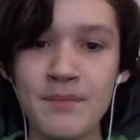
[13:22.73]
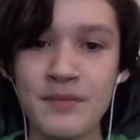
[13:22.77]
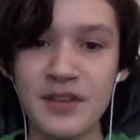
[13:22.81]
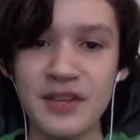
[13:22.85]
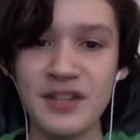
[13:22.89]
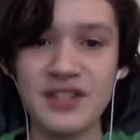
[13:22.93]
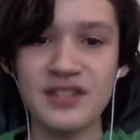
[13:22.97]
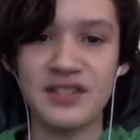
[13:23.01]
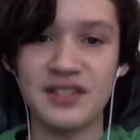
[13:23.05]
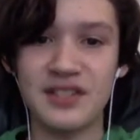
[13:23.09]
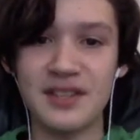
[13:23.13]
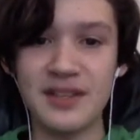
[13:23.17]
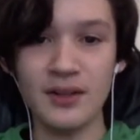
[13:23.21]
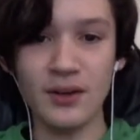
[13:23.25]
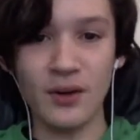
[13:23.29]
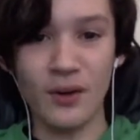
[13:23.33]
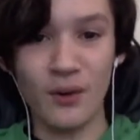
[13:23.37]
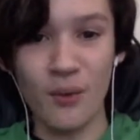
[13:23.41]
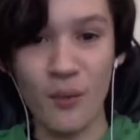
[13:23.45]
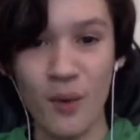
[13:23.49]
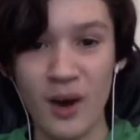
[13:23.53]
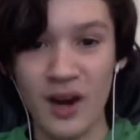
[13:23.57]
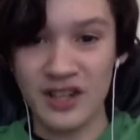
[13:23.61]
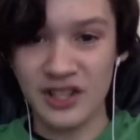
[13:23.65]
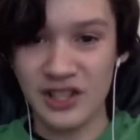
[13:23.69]
His guilt
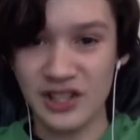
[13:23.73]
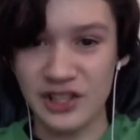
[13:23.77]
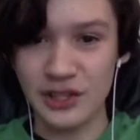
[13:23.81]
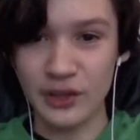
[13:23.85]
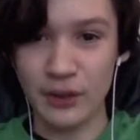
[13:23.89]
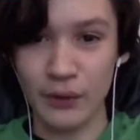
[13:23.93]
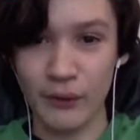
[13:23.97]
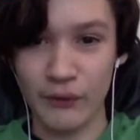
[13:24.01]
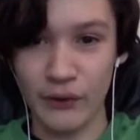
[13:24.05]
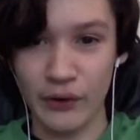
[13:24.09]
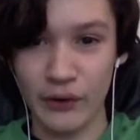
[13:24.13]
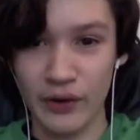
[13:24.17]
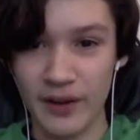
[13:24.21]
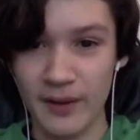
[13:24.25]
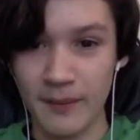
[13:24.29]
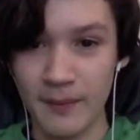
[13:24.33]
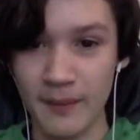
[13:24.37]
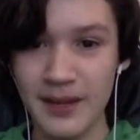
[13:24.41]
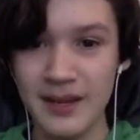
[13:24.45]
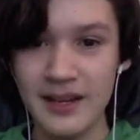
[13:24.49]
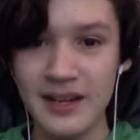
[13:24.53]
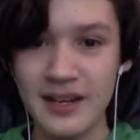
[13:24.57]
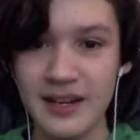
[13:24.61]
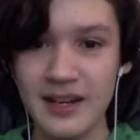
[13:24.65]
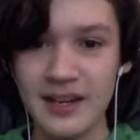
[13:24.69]
washed over him,
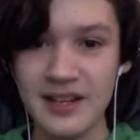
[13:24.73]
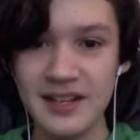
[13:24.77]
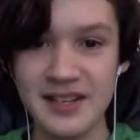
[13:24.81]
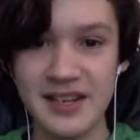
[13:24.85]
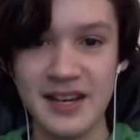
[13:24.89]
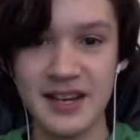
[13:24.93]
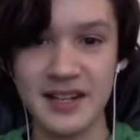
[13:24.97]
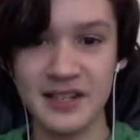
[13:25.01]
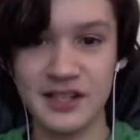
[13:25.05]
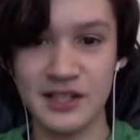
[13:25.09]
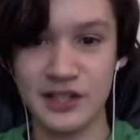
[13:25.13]
and he had